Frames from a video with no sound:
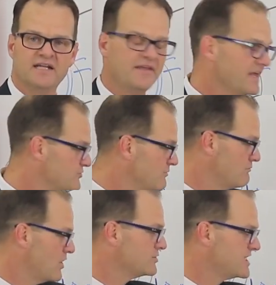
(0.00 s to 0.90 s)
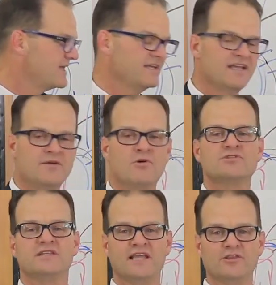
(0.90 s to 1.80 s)
And that's what
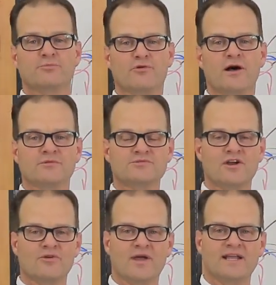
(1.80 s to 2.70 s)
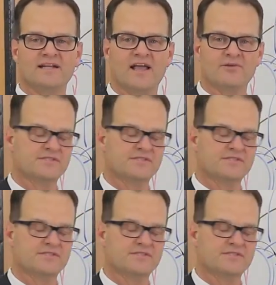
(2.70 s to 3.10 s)
most of the other problems are right now,